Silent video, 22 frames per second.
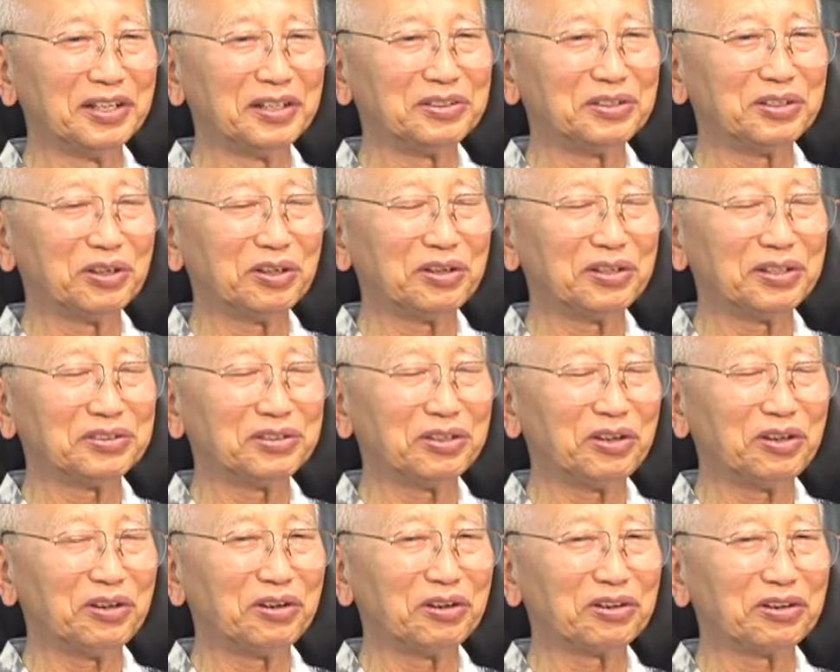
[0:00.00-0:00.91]
no,
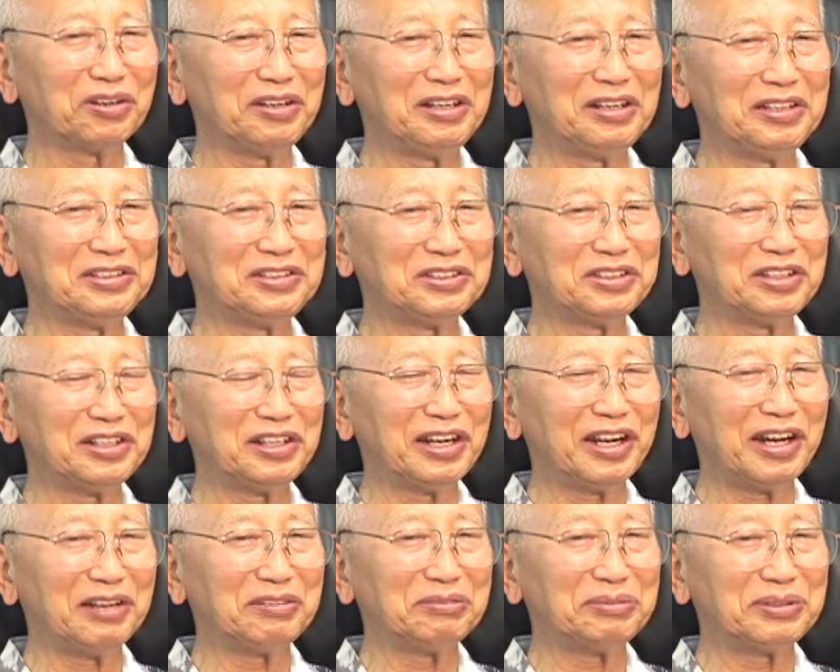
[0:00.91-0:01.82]
no longer leisure
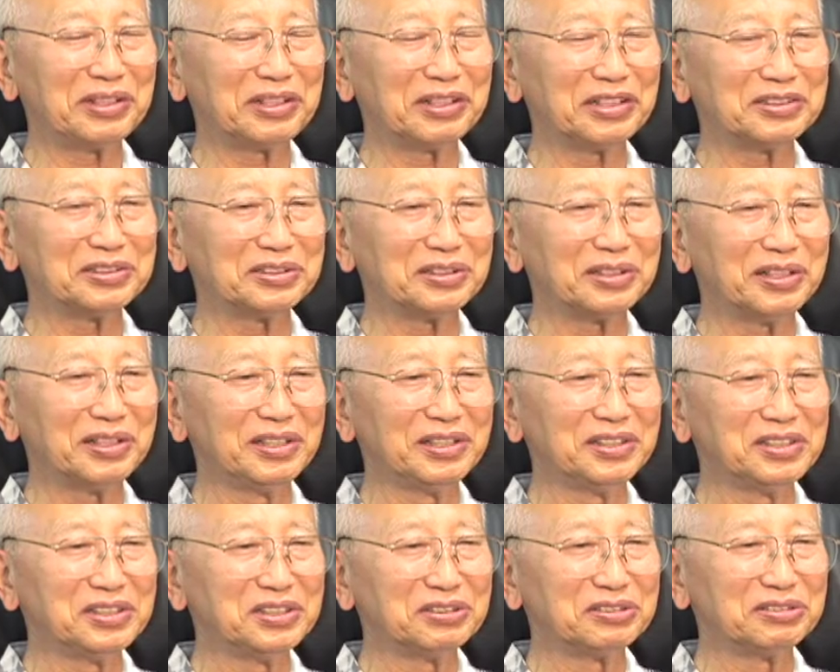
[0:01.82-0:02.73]
life because uh,
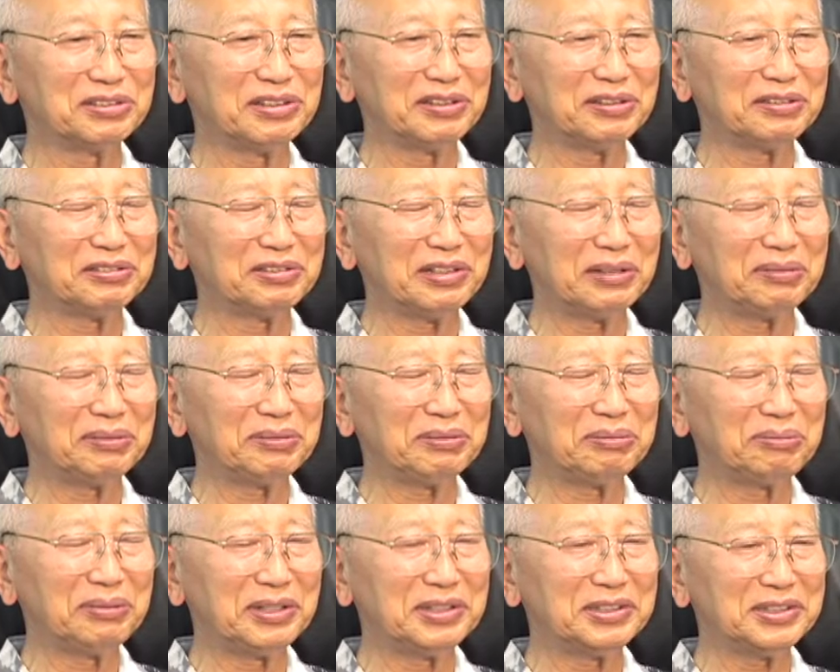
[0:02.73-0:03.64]
we, we have
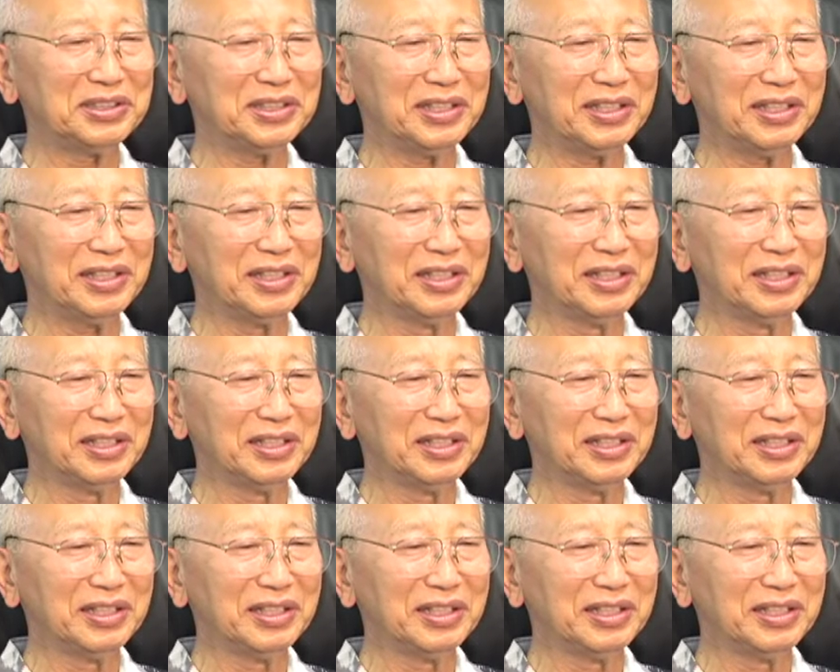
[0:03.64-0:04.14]
been busy.